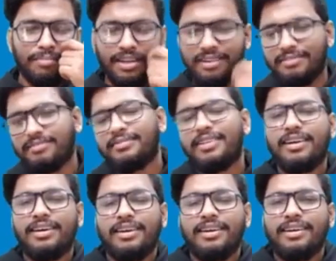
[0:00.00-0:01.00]
break.
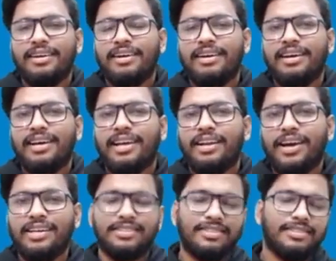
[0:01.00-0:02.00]
Now,
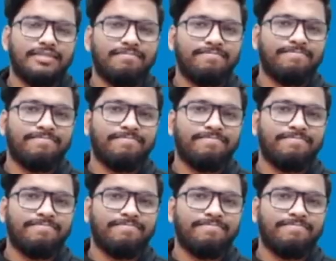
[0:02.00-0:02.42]
guys,